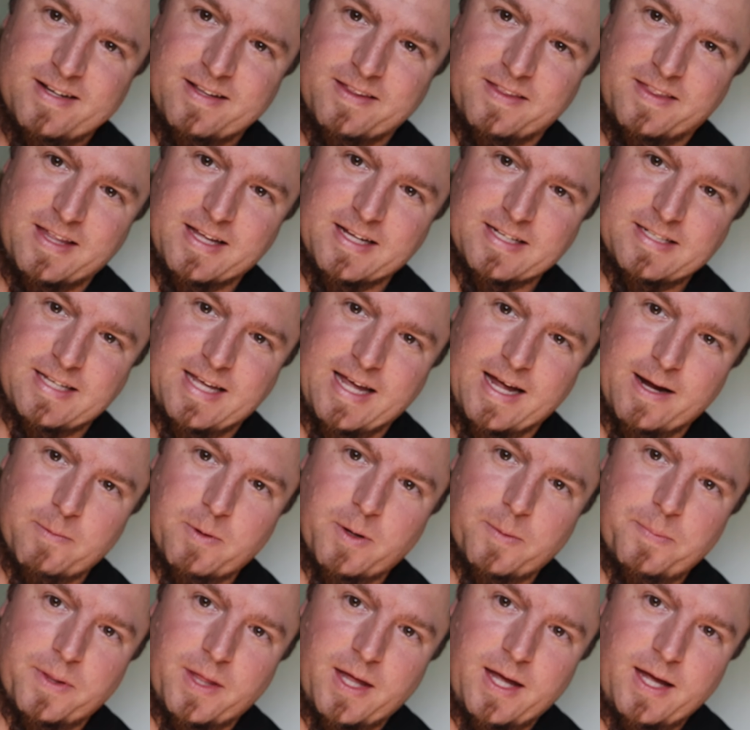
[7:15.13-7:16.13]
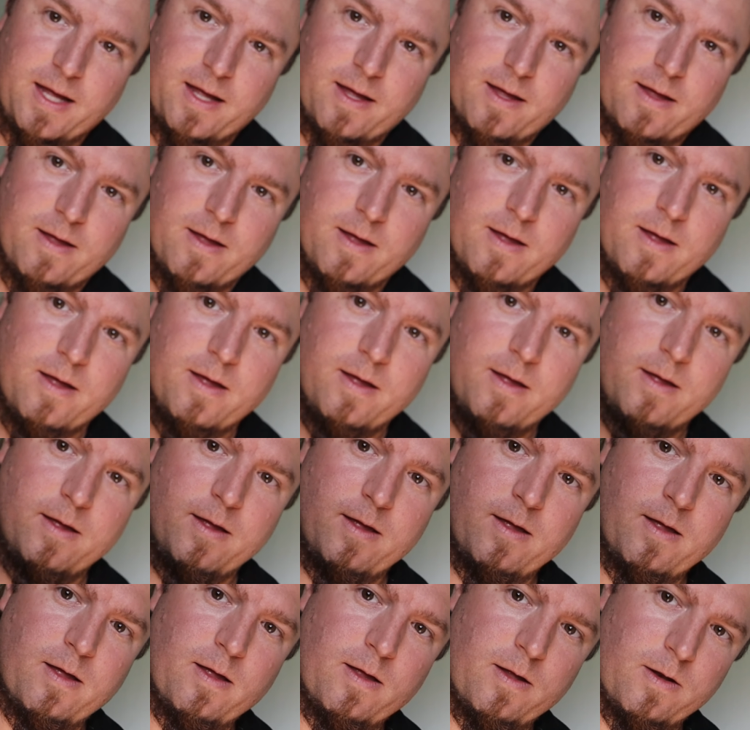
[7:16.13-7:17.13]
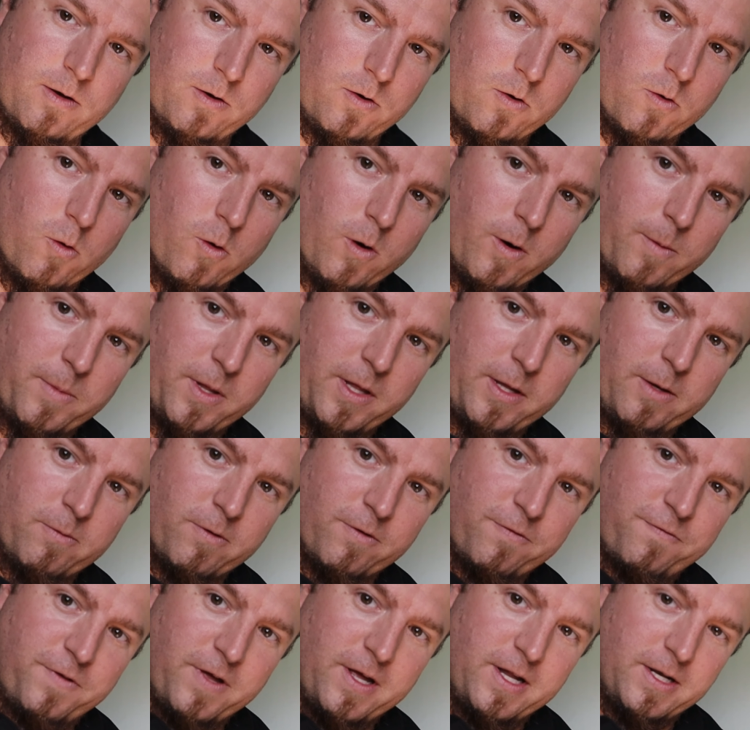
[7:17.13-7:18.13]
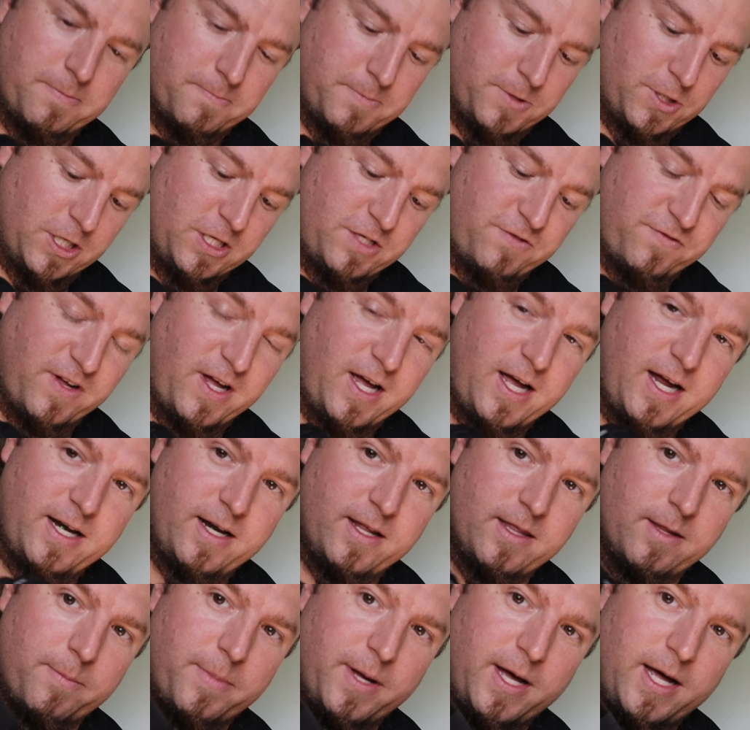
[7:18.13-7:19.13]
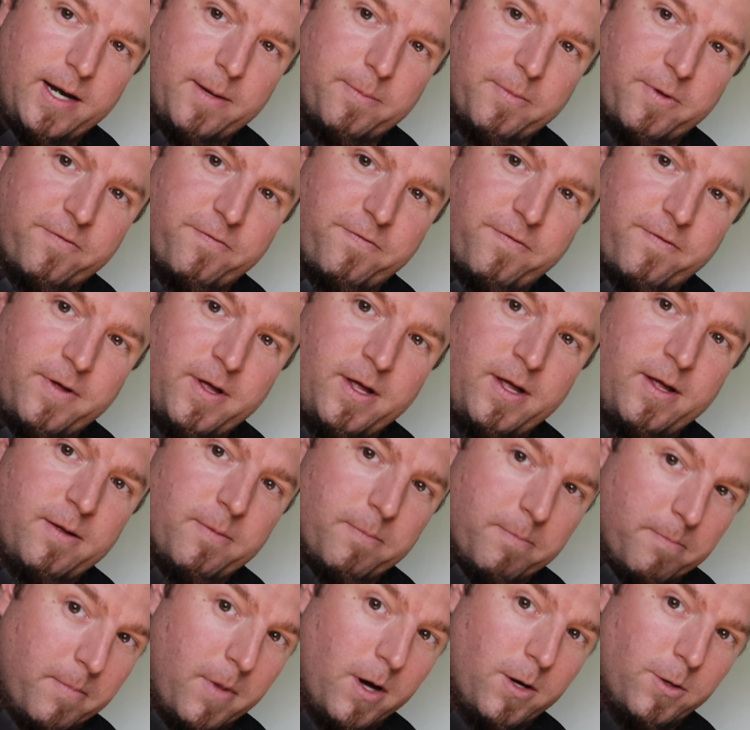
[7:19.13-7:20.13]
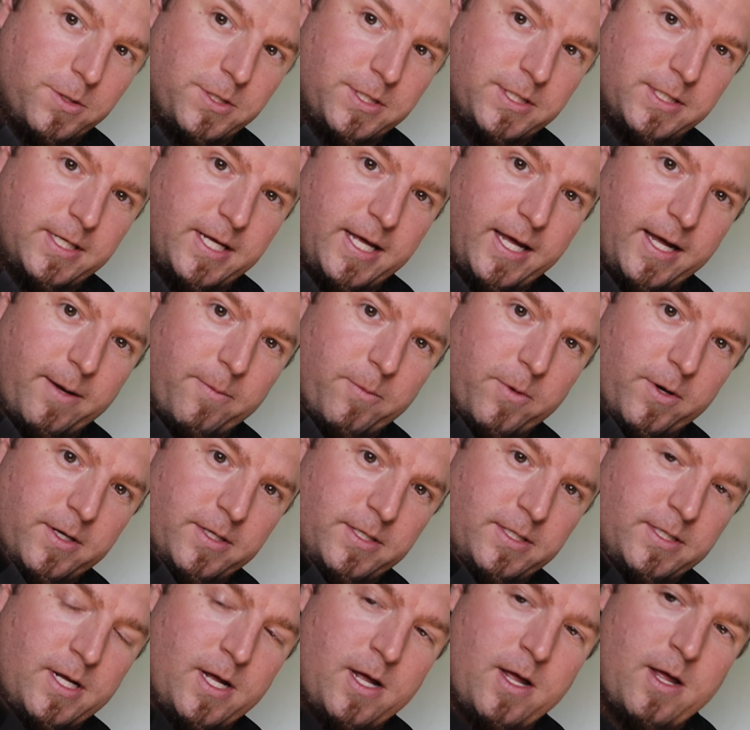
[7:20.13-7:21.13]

This camera plate normally will fit just fine on the bottom of most cameras.